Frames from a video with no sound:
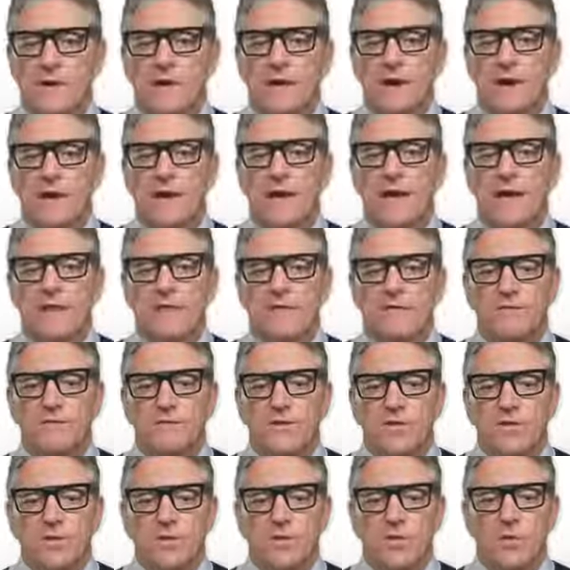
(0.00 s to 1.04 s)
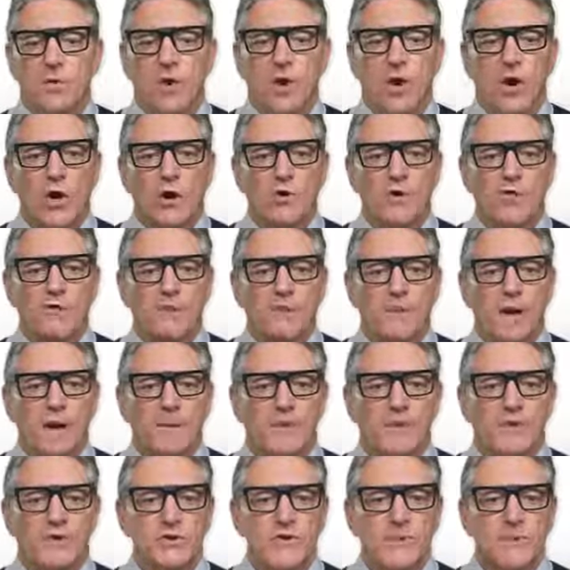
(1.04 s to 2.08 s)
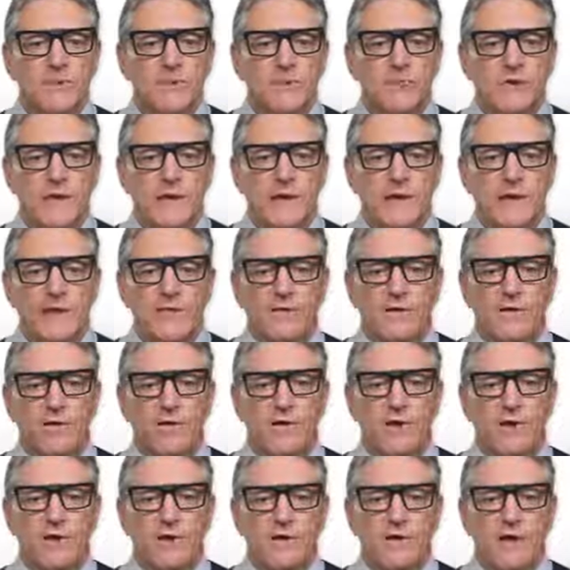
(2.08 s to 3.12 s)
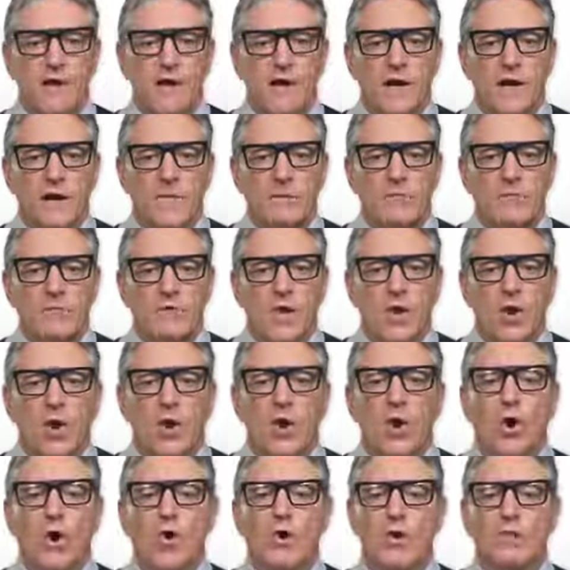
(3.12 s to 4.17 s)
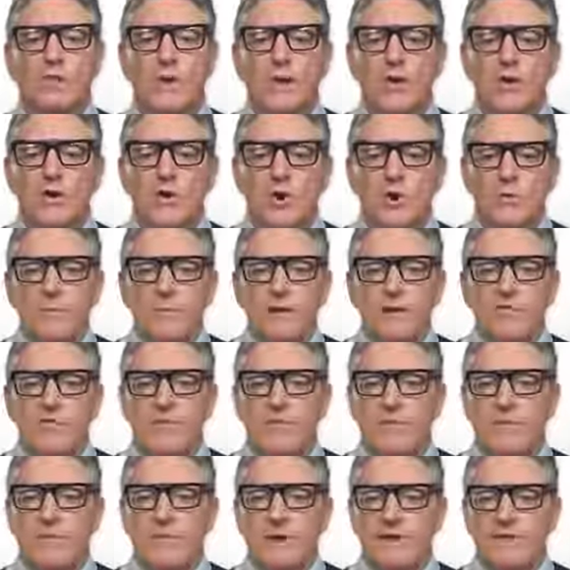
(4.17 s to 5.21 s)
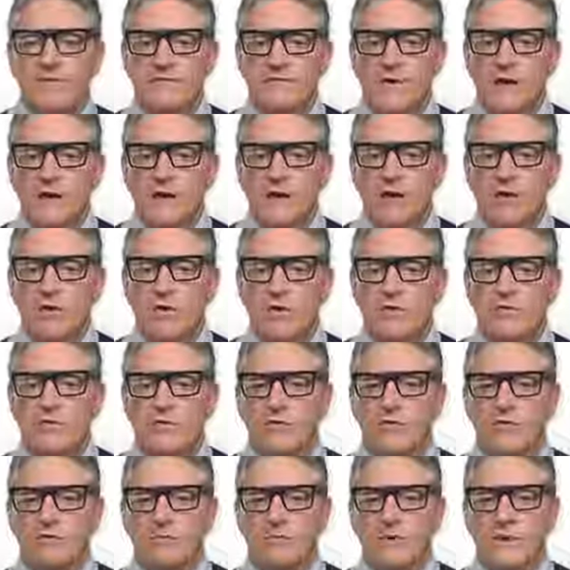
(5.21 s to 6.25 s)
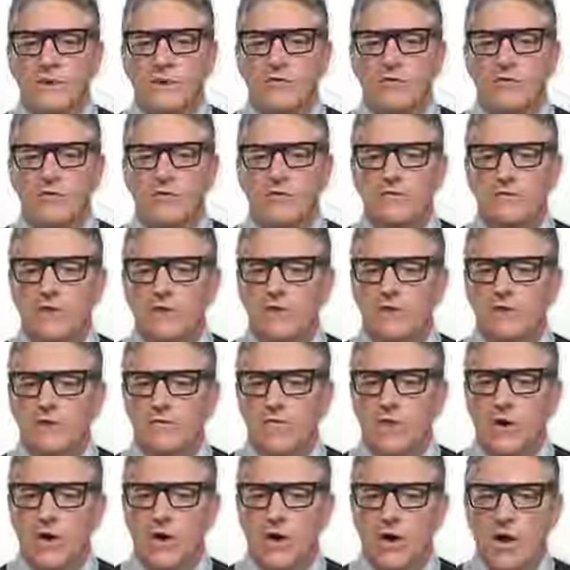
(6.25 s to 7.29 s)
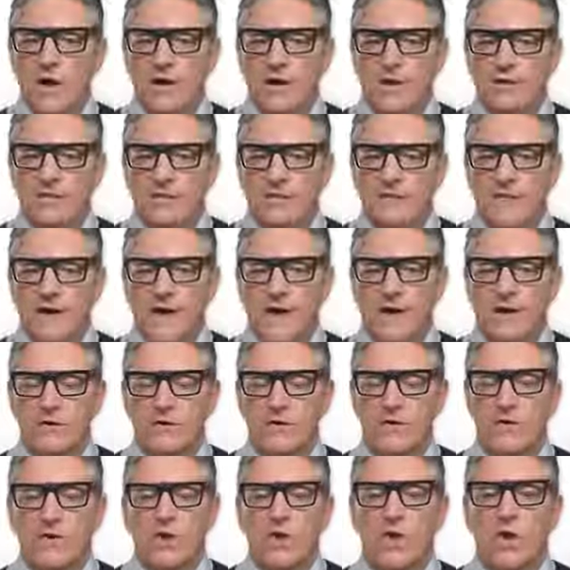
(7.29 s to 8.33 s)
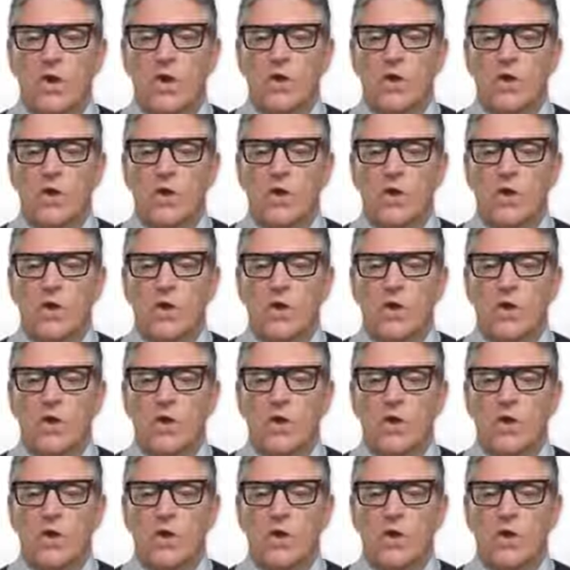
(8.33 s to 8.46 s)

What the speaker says: like The View, articles published in print like the New York Times, or you may know me as the best-selling author of books such as The Hardness Factor,